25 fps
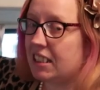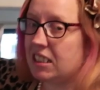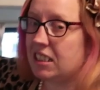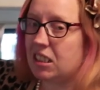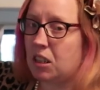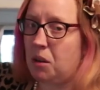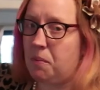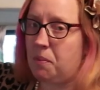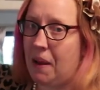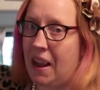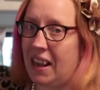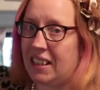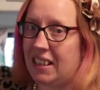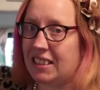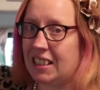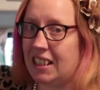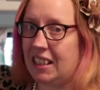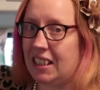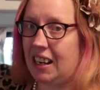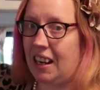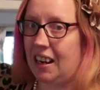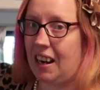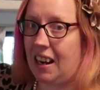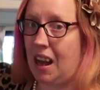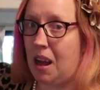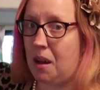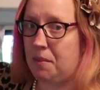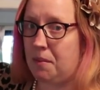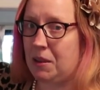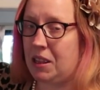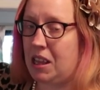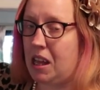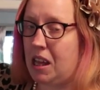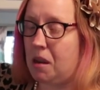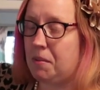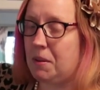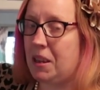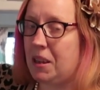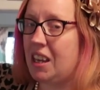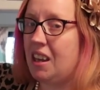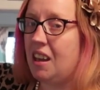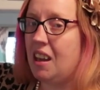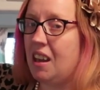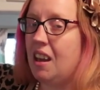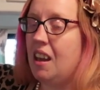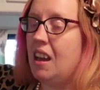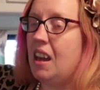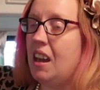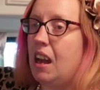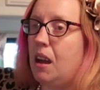this little basket at Hobby Lobby,
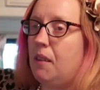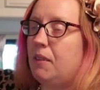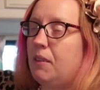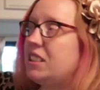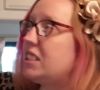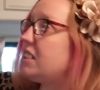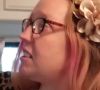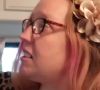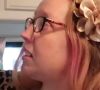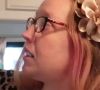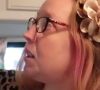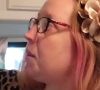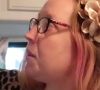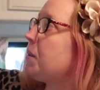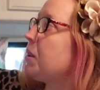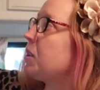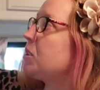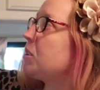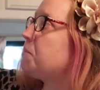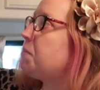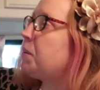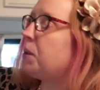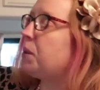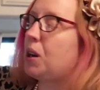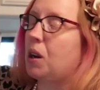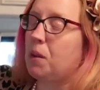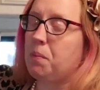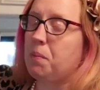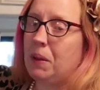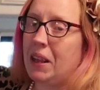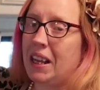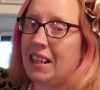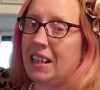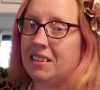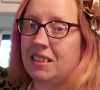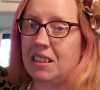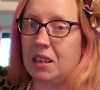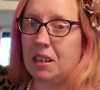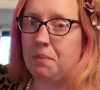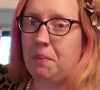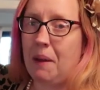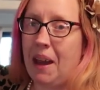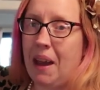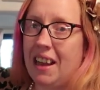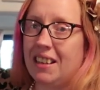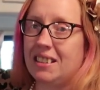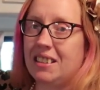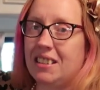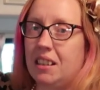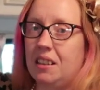and we stuck it up here to put our plastic
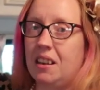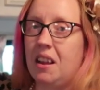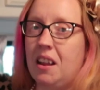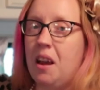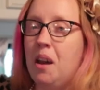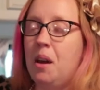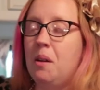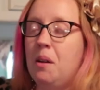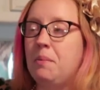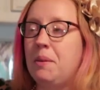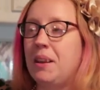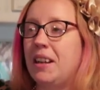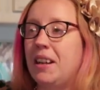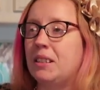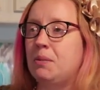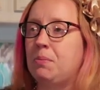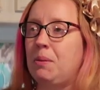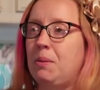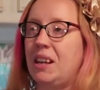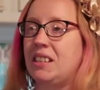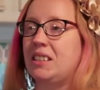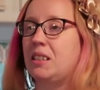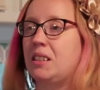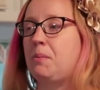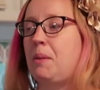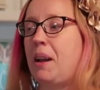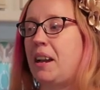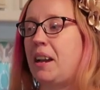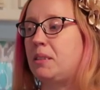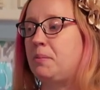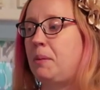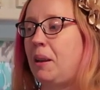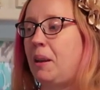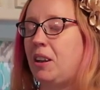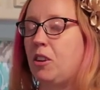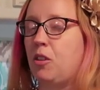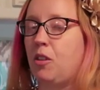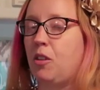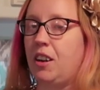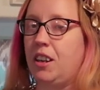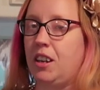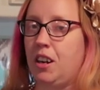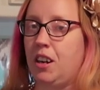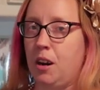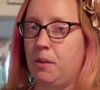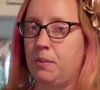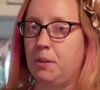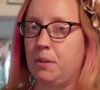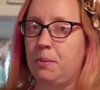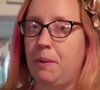bags in because plastic bags make great
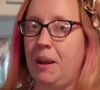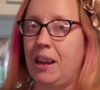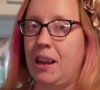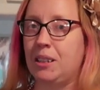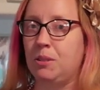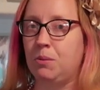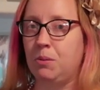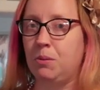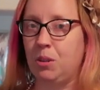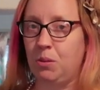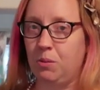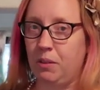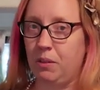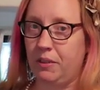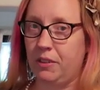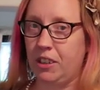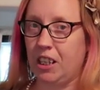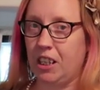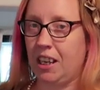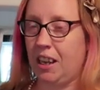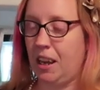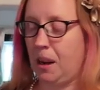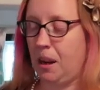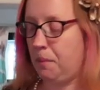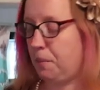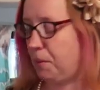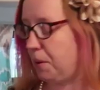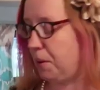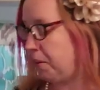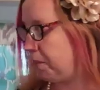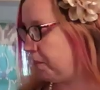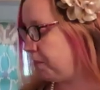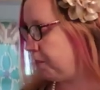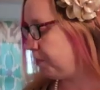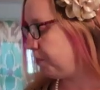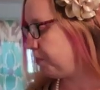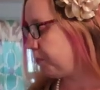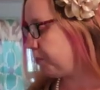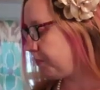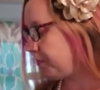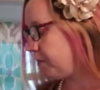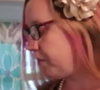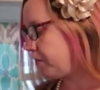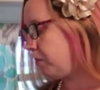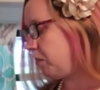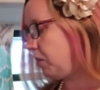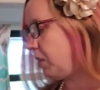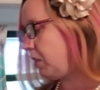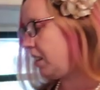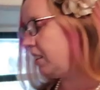garbage bags when you live in a camper.
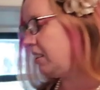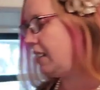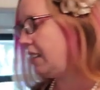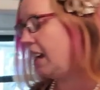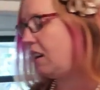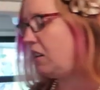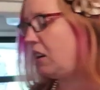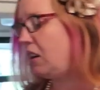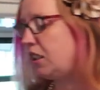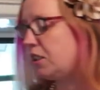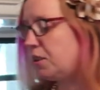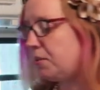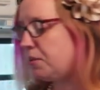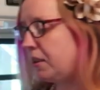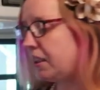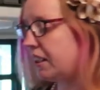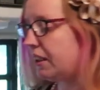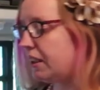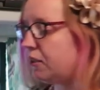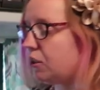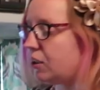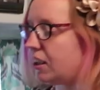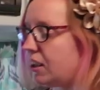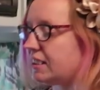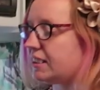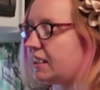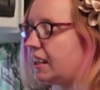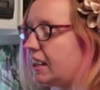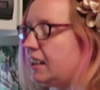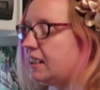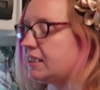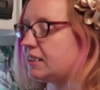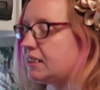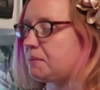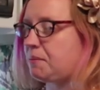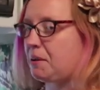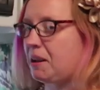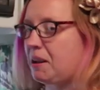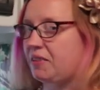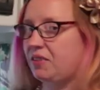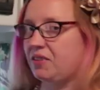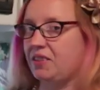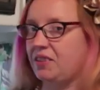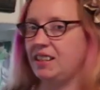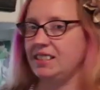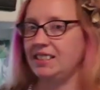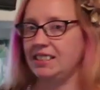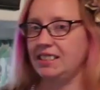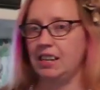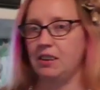Now, I just want to give you guys a heads up on
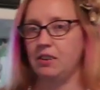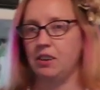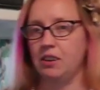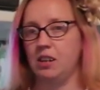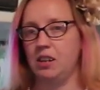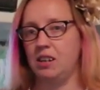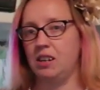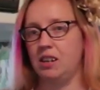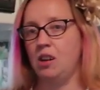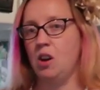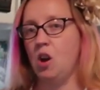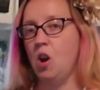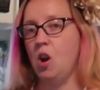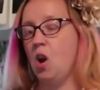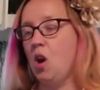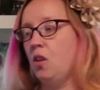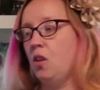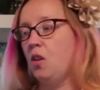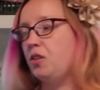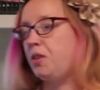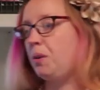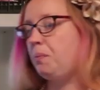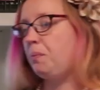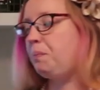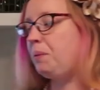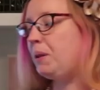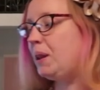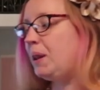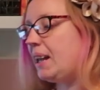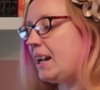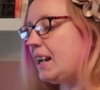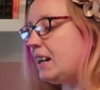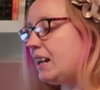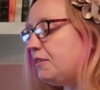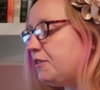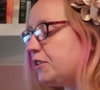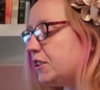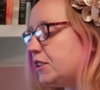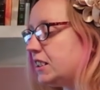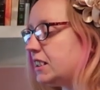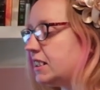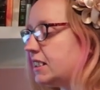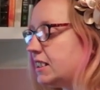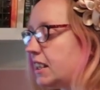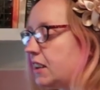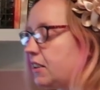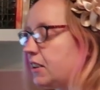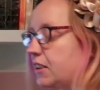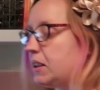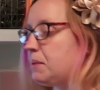this area, the plan for
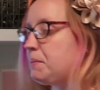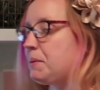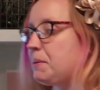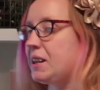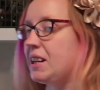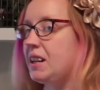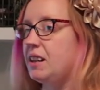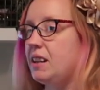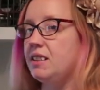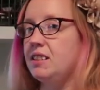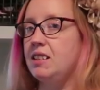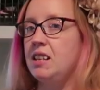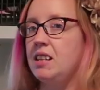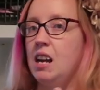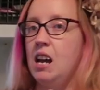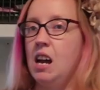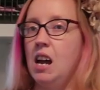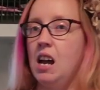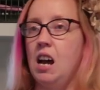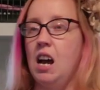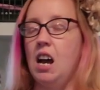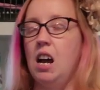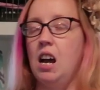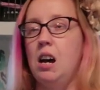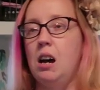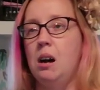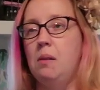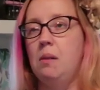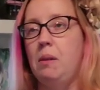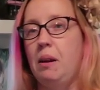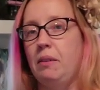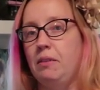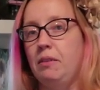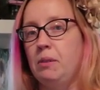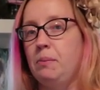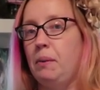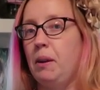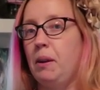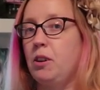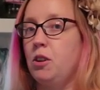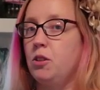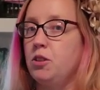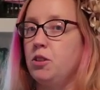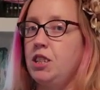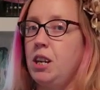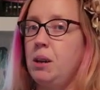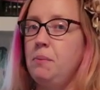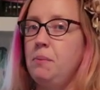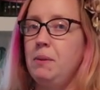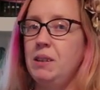this area, because I run my
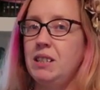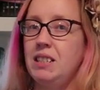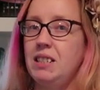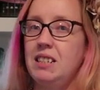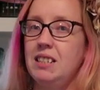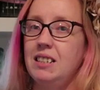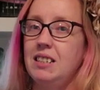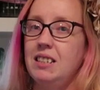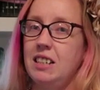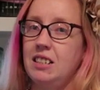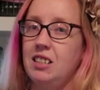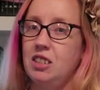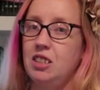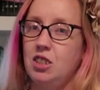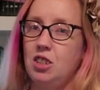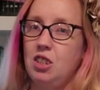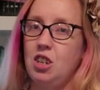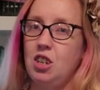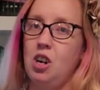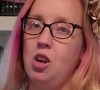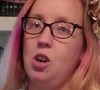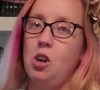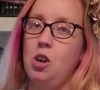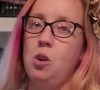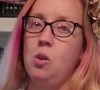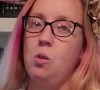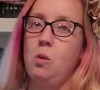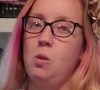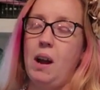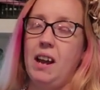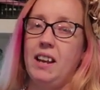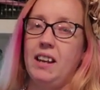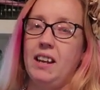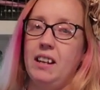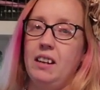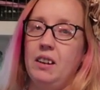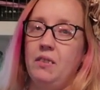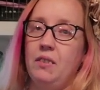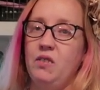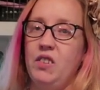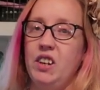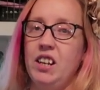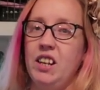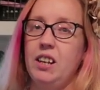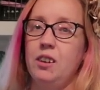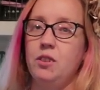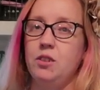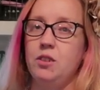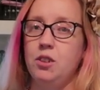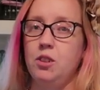crochet business, I sew, I edit
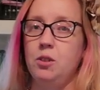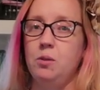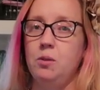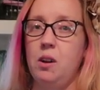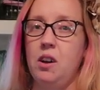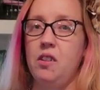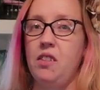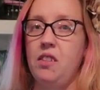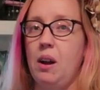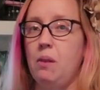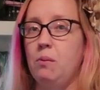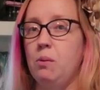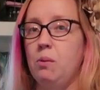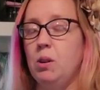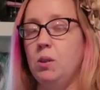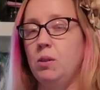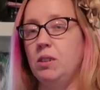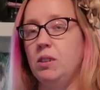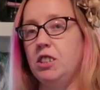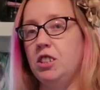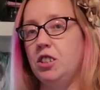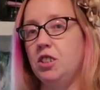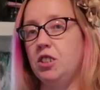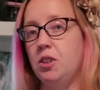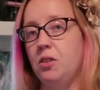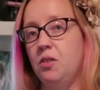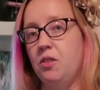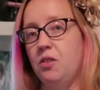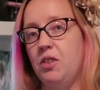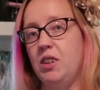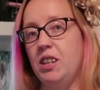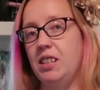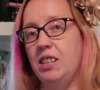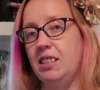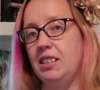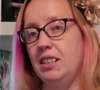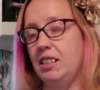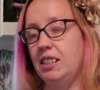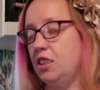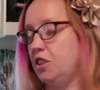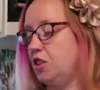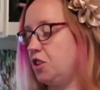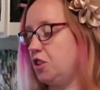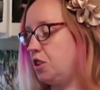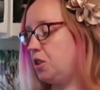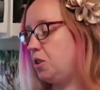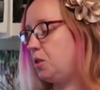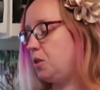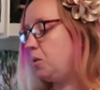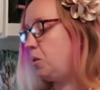videos, I do all that. We're going to turn this
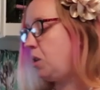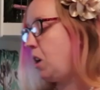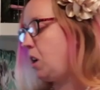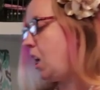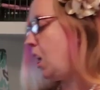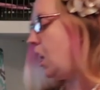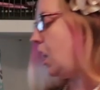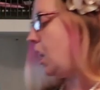into